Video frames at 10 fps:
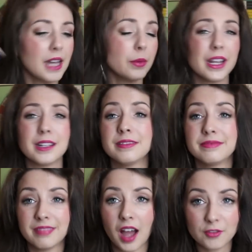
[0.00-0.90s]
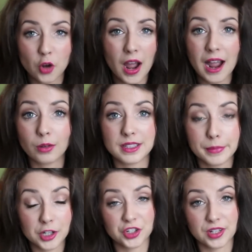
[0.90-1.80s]
Anyway, I've got out as
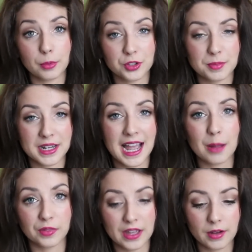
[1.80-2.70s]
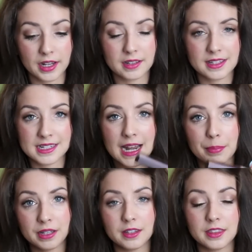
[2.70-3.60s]
much as I possibly can without like
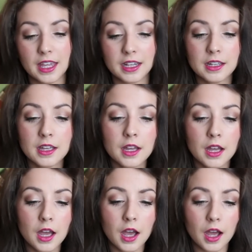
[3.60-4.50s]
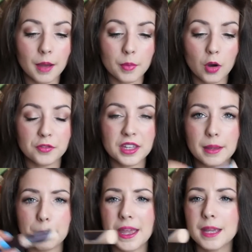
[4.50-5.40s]
snapping the thing, of
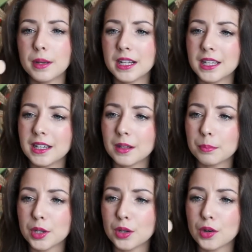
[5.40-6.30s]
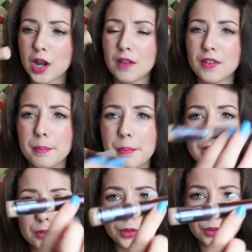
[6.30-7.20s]
the Maybelline Pure Cover
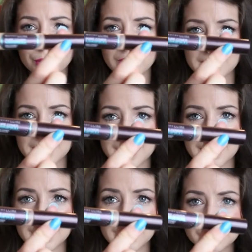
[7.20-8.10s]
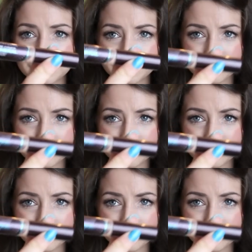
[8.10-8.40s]
Mineral Concealer